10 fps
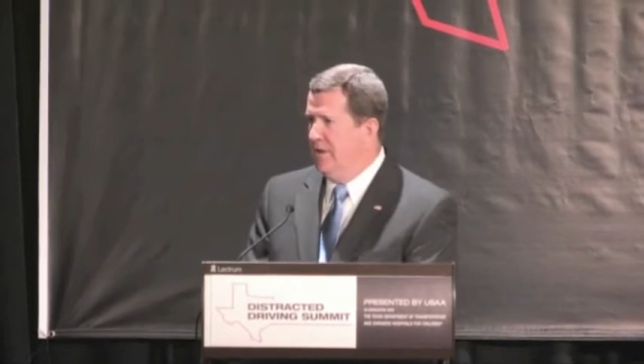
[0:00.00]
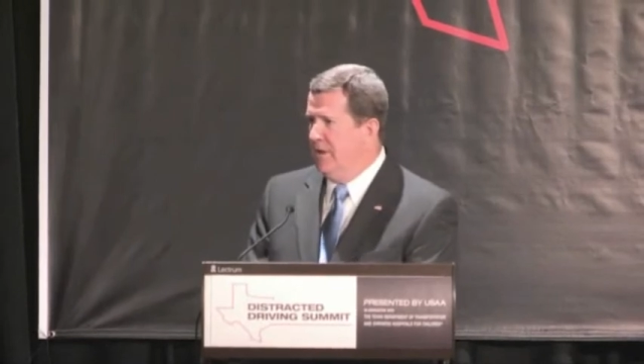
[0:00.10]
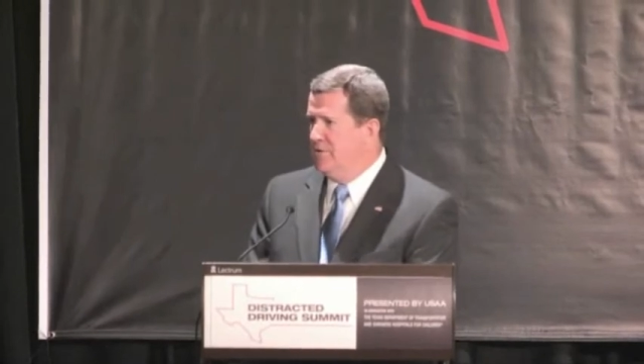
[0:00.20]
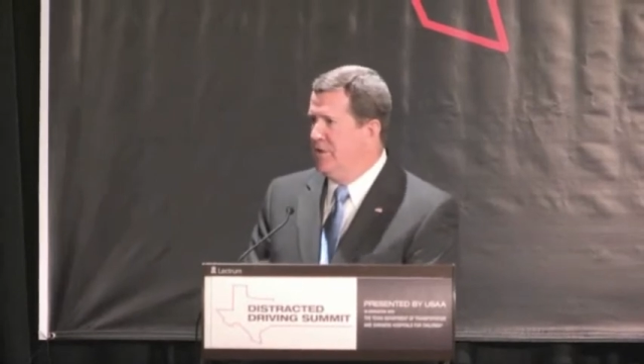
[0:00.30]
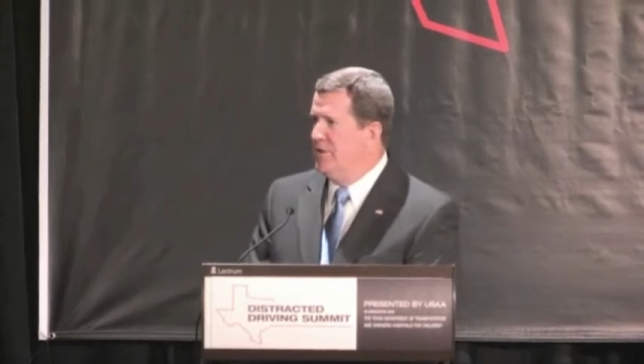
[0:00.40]

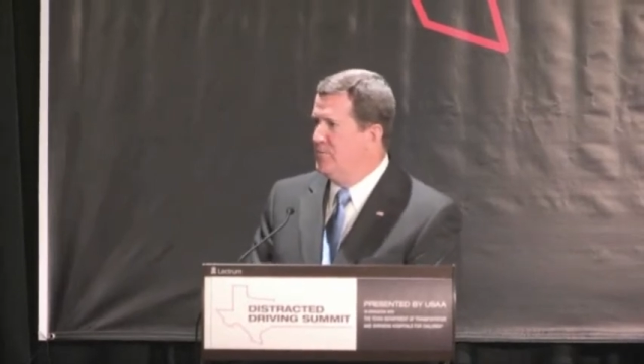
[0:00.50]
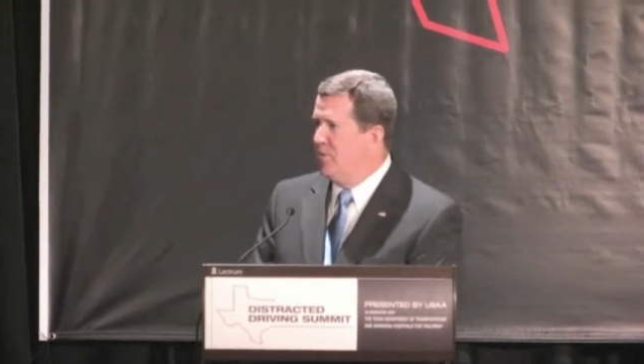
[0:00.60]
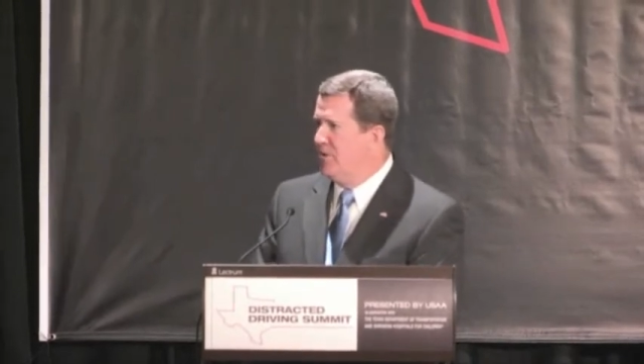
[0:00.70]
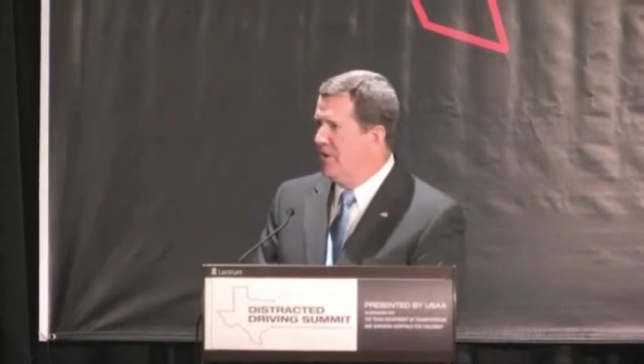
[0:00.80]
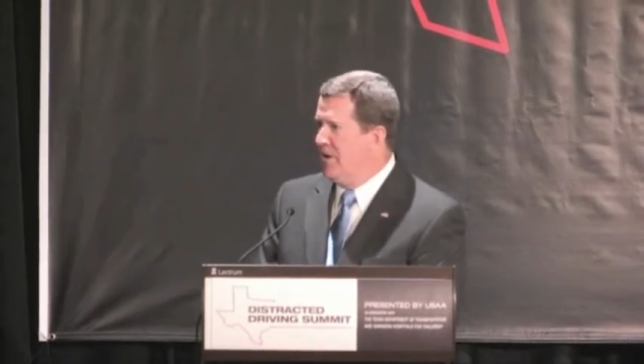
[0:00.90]
And she has
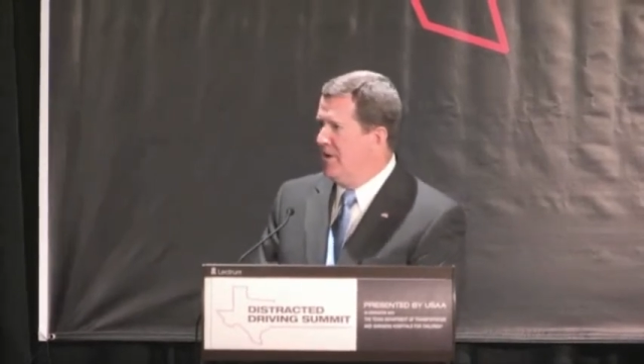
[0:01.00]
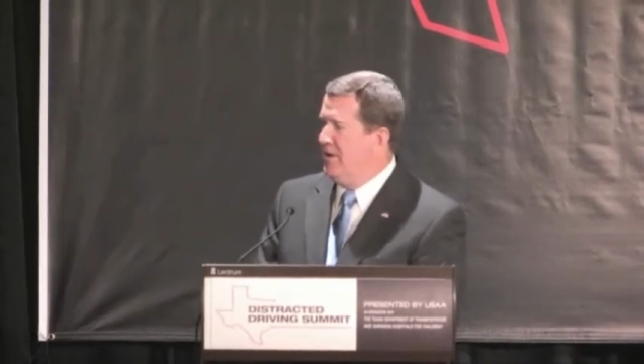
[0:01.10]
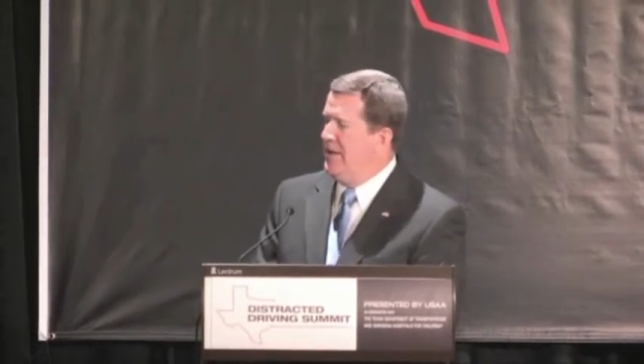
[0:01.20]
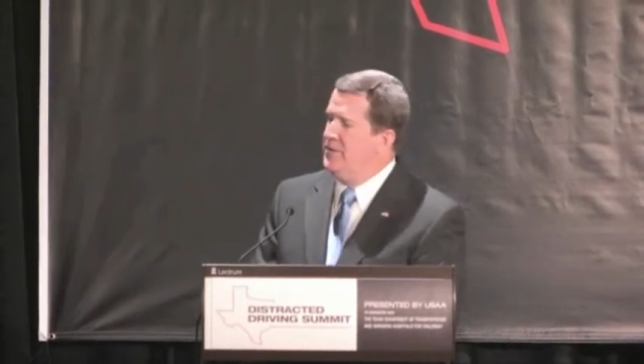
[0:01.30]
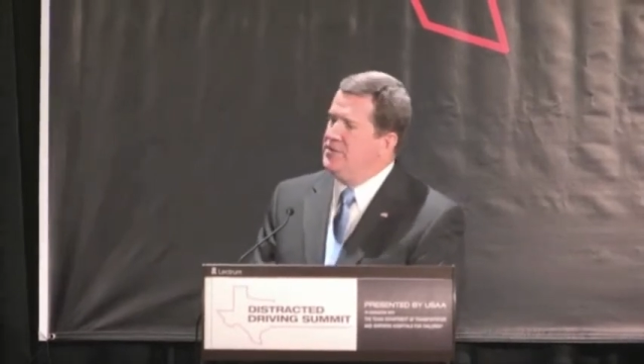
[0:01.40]
worked on
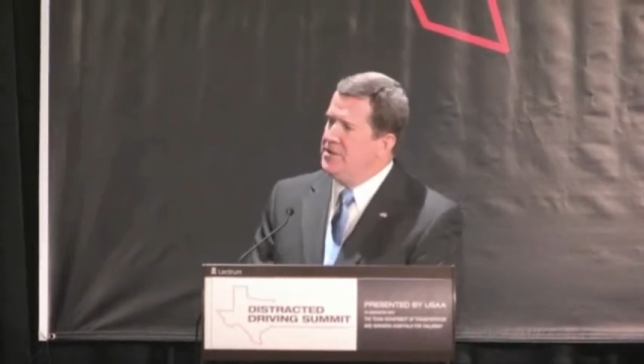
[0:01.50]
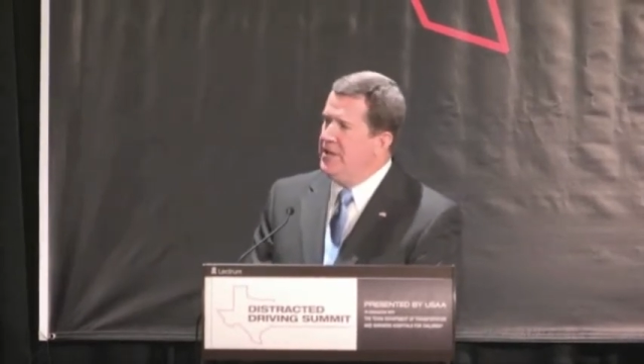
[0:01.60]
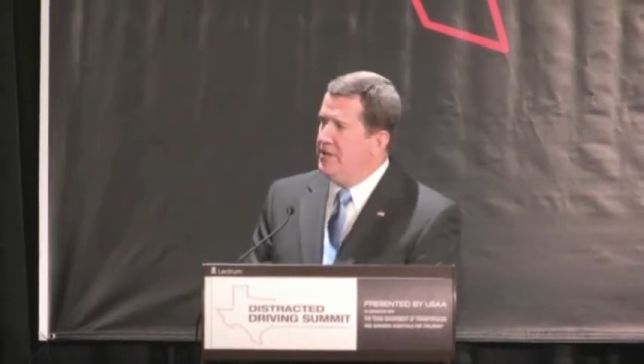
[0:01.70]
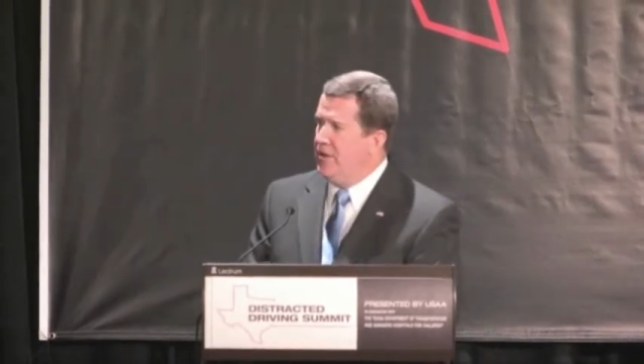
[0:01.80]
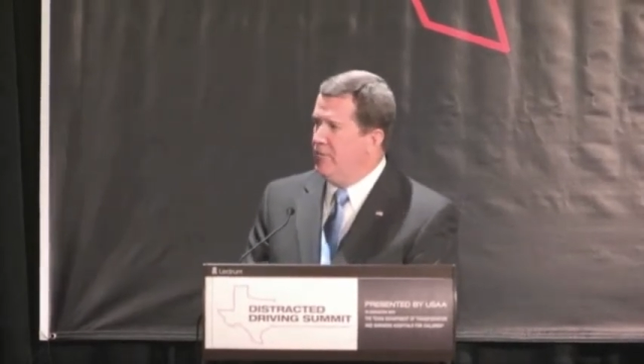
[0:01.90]
it at the
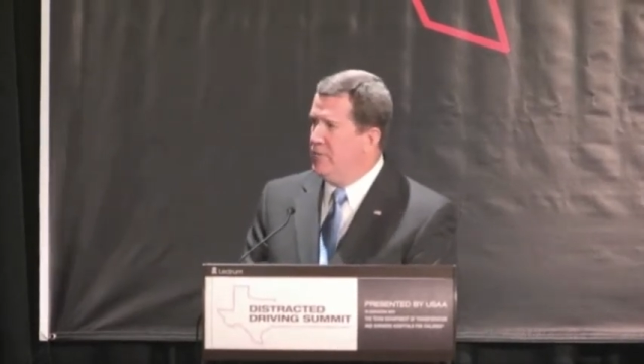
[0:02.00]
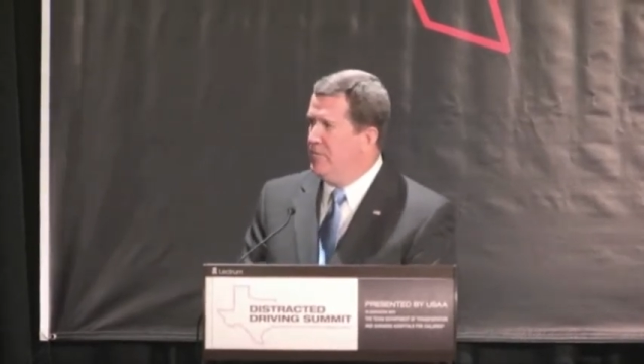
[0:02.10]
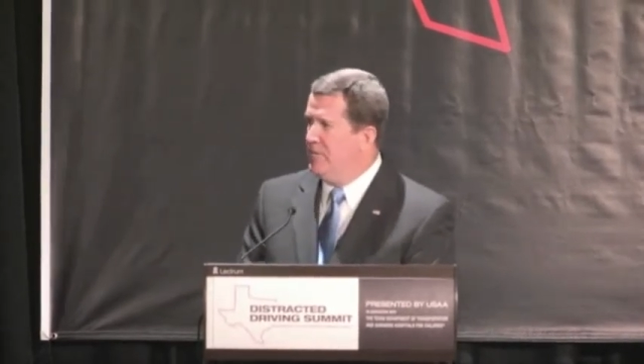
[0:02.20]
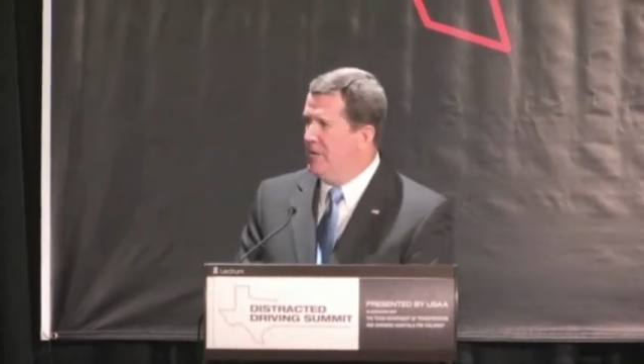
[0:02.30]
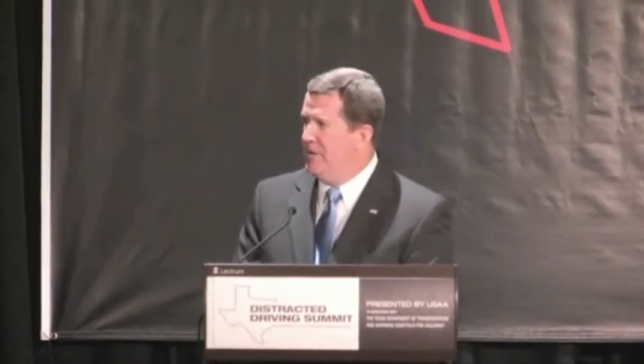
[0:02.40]
state level
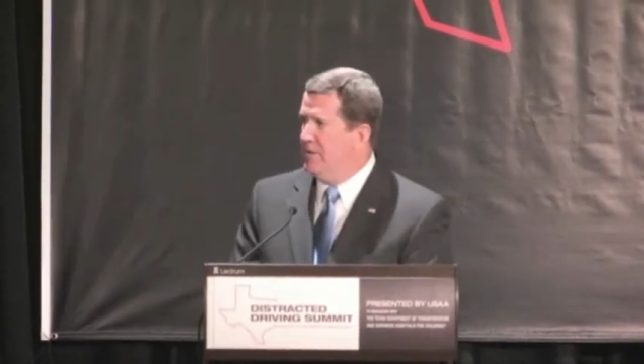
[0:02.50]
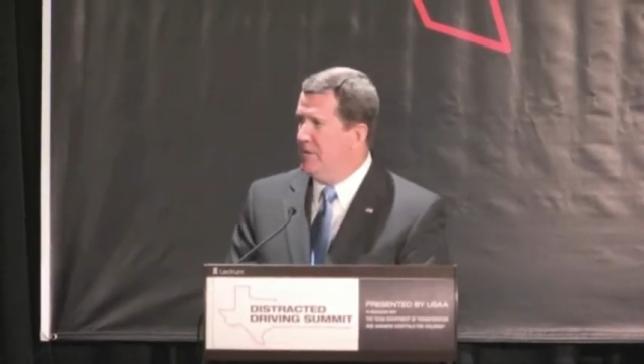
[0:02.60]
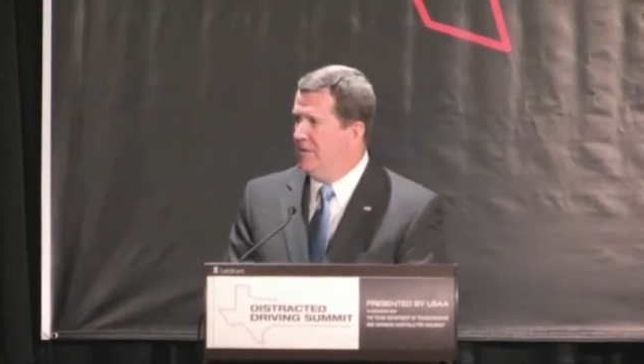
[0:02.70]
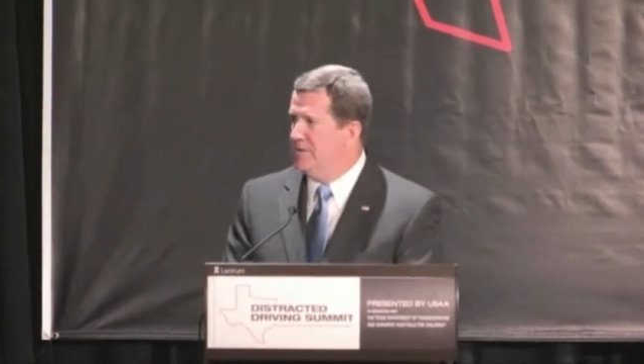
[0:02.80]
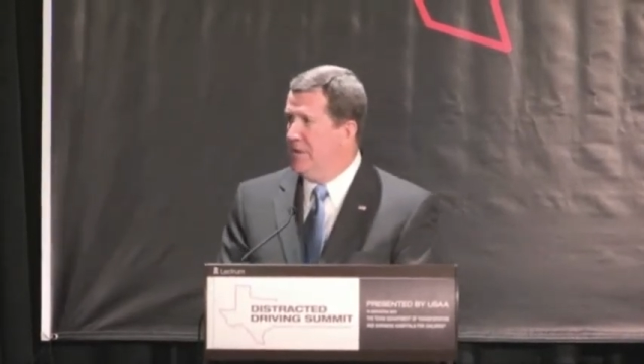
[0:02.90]
in
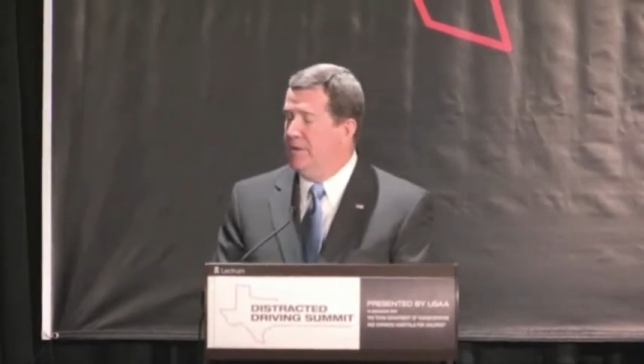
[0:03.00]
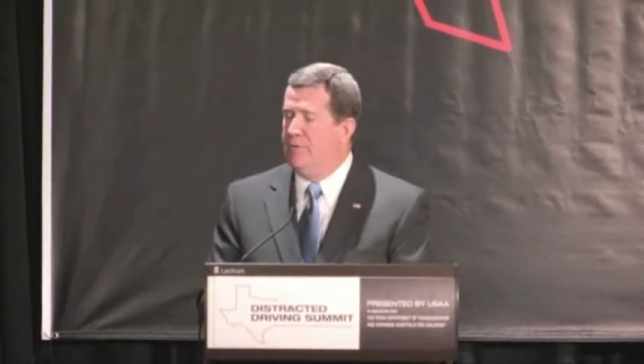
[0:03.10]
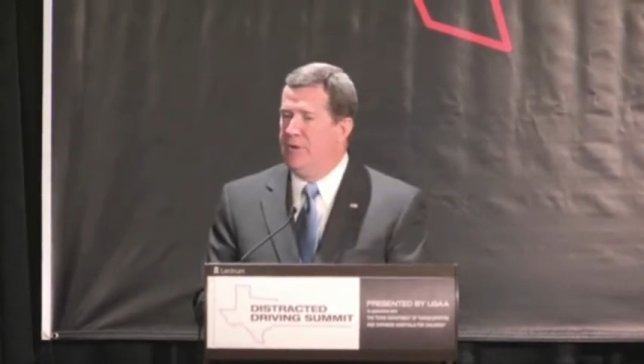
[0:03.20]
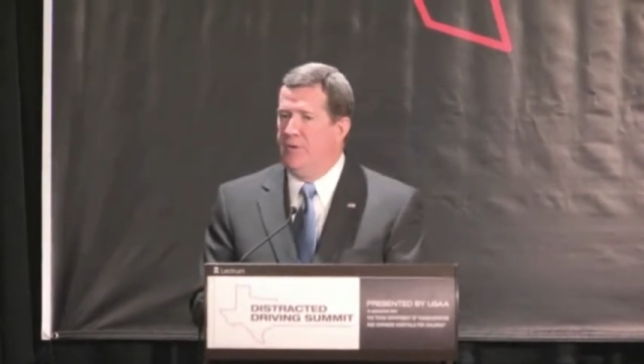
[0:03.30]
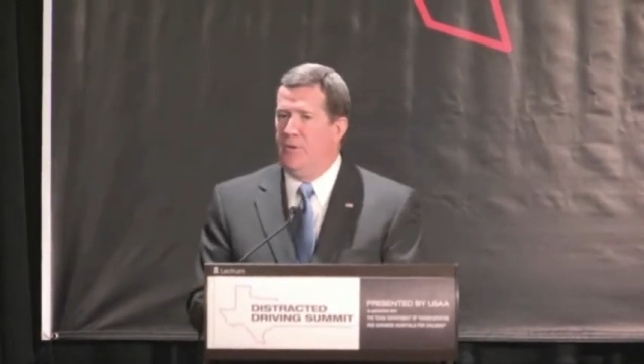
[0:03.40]
the state
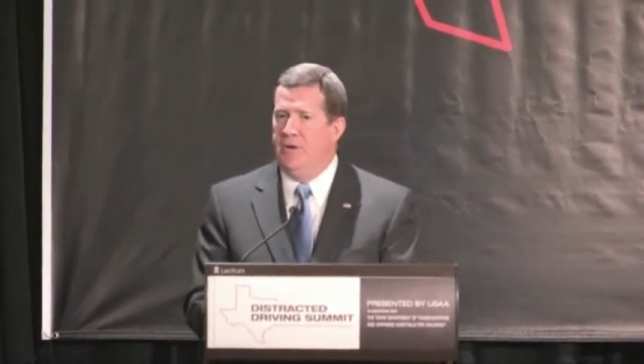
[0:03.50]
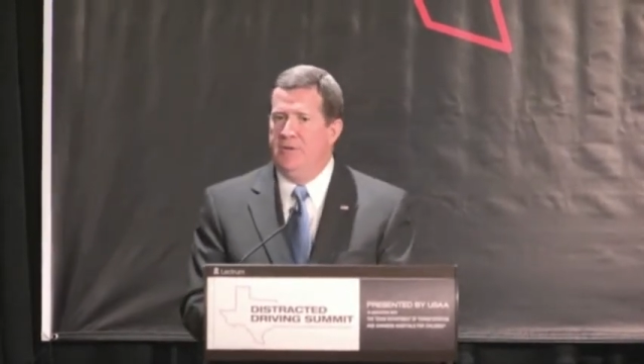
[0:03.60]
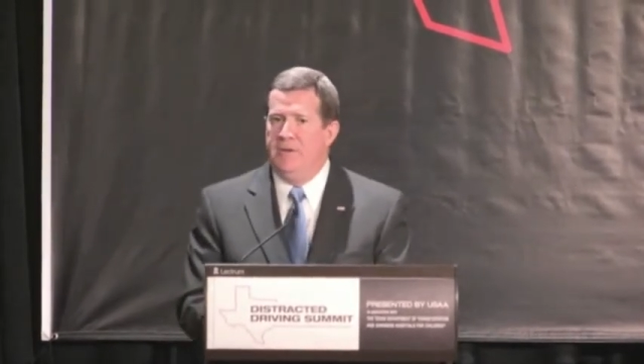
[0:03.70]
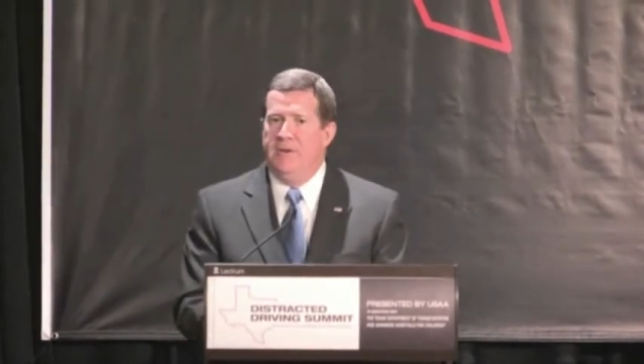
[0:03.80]
of Illinois.